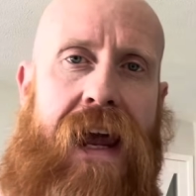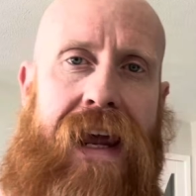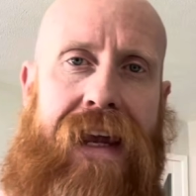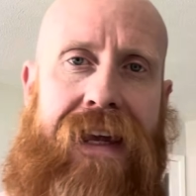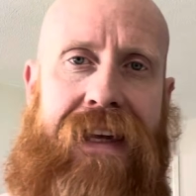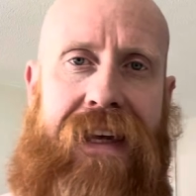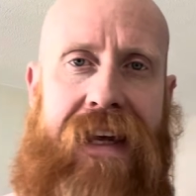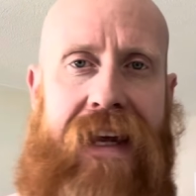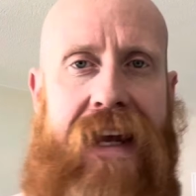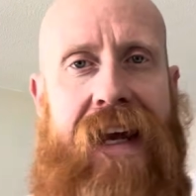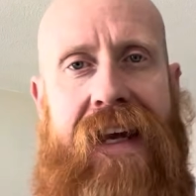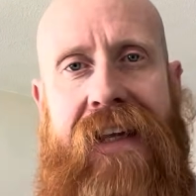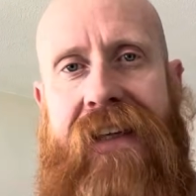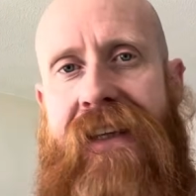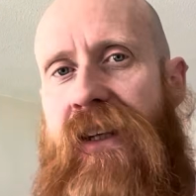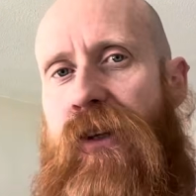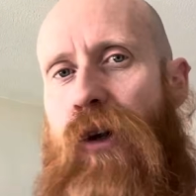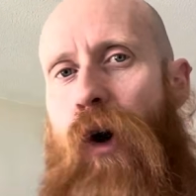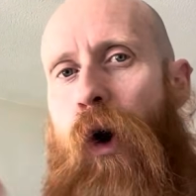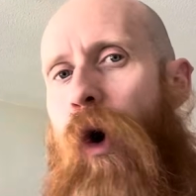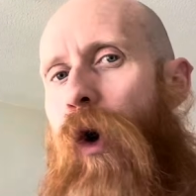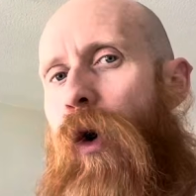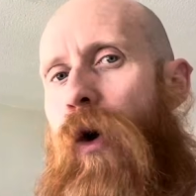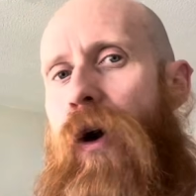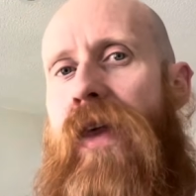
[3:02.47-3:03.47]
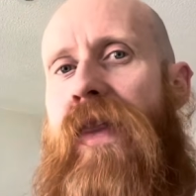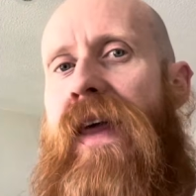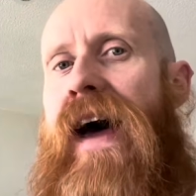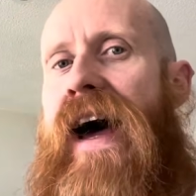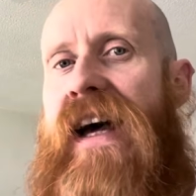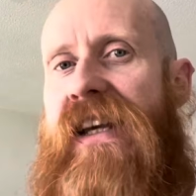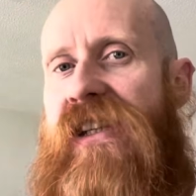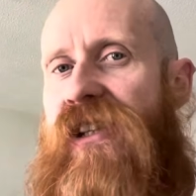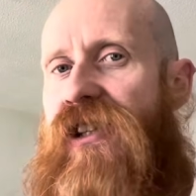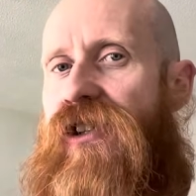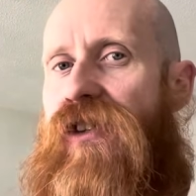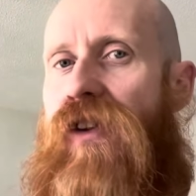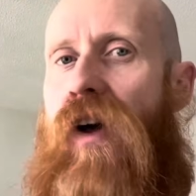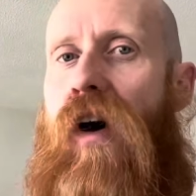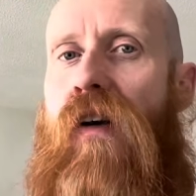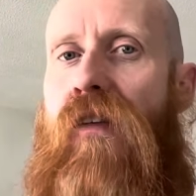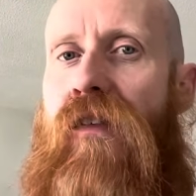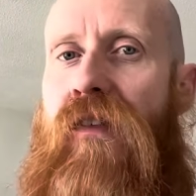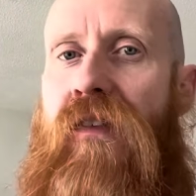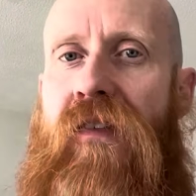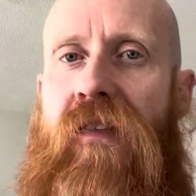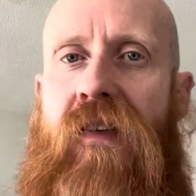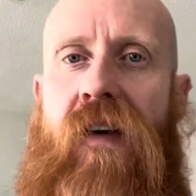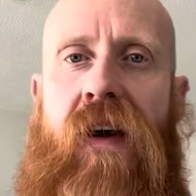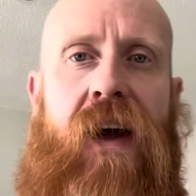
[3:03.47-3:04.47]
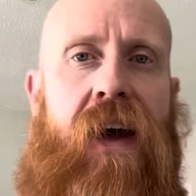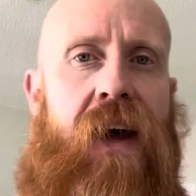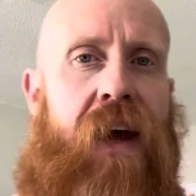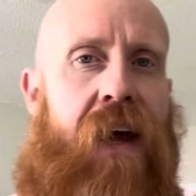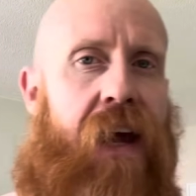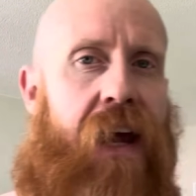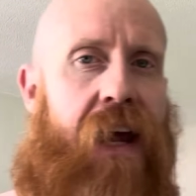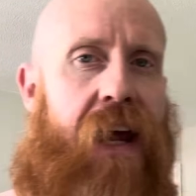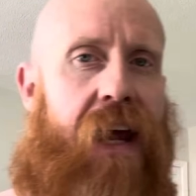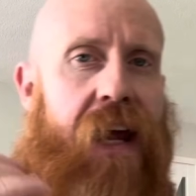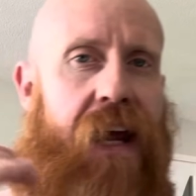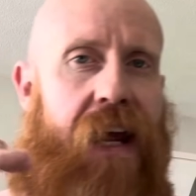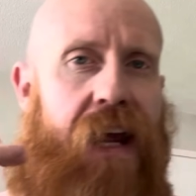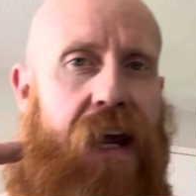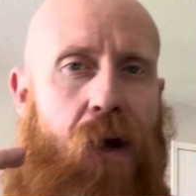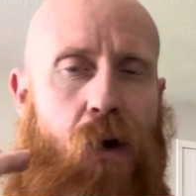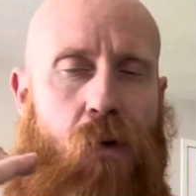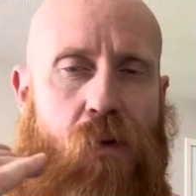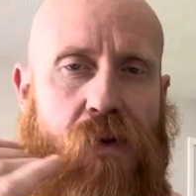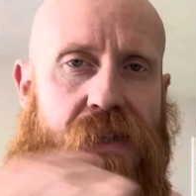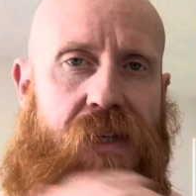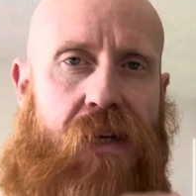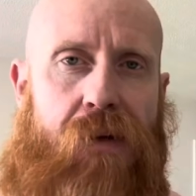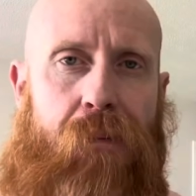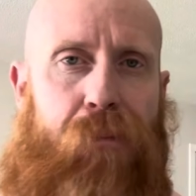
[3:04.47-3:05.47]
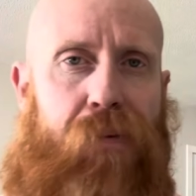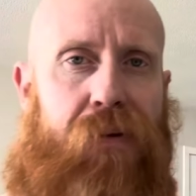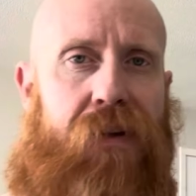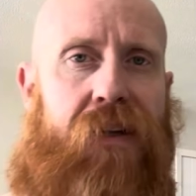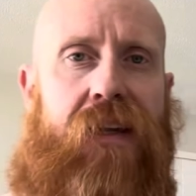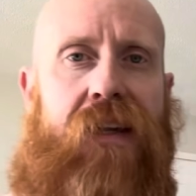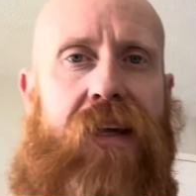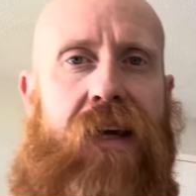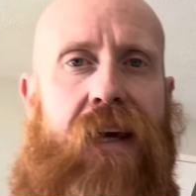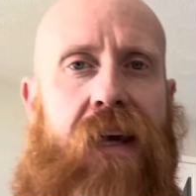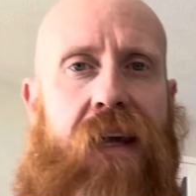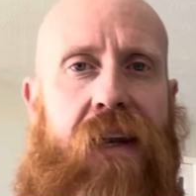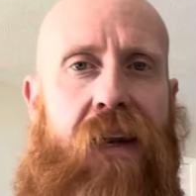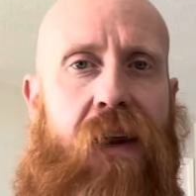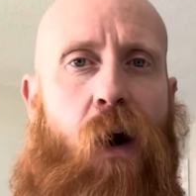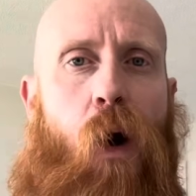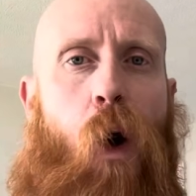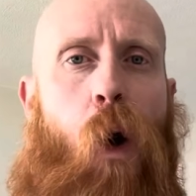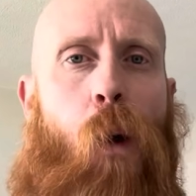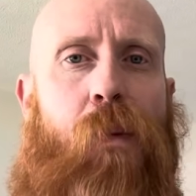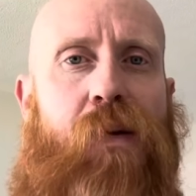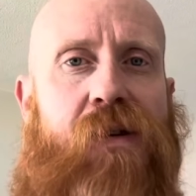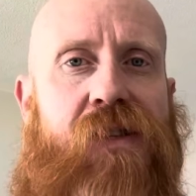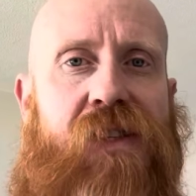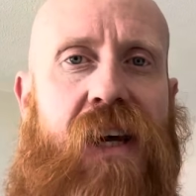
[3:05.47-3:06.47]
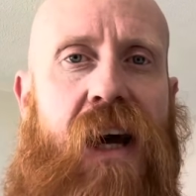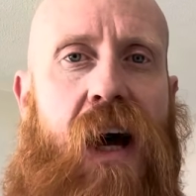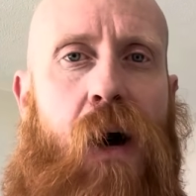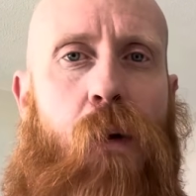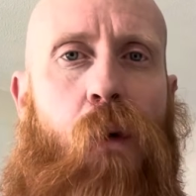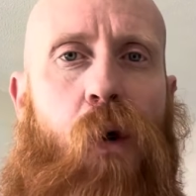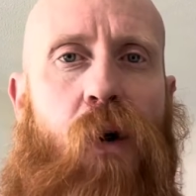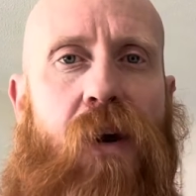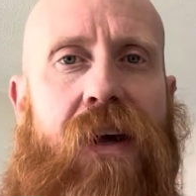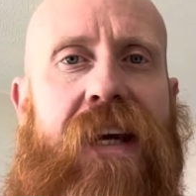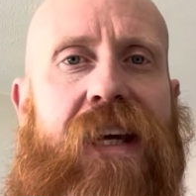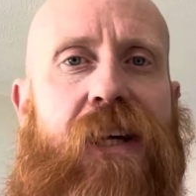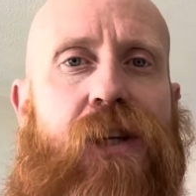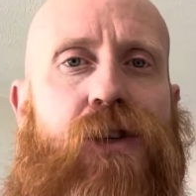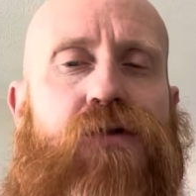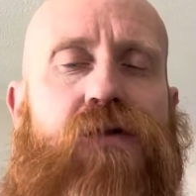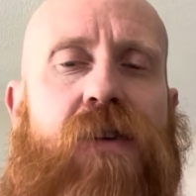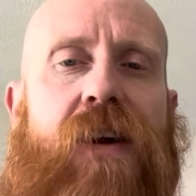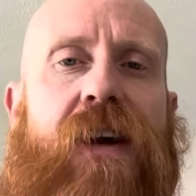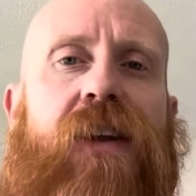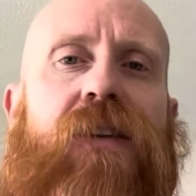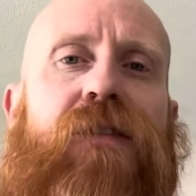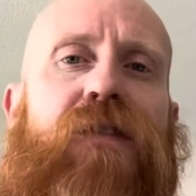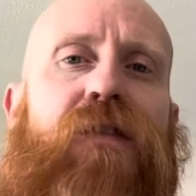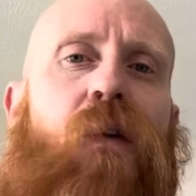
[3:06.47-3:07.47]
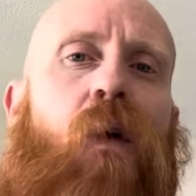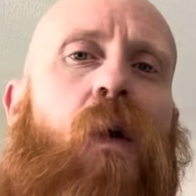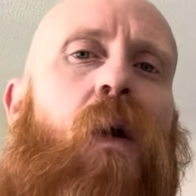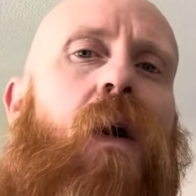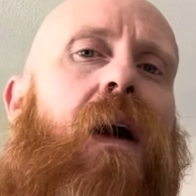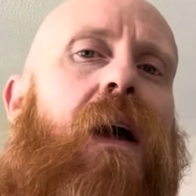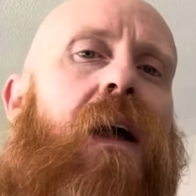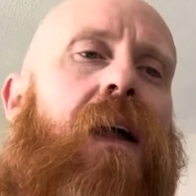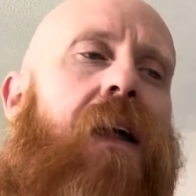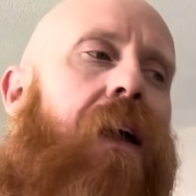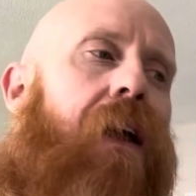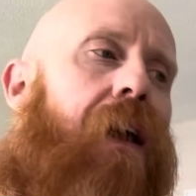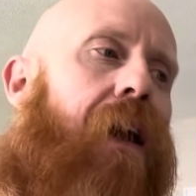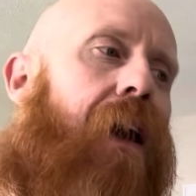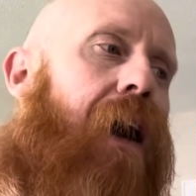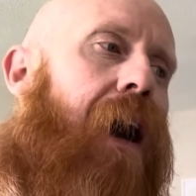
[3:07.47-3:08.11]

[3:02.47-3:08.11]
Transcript: He hated all of that stuff. It was completely the opposite of what he trained for.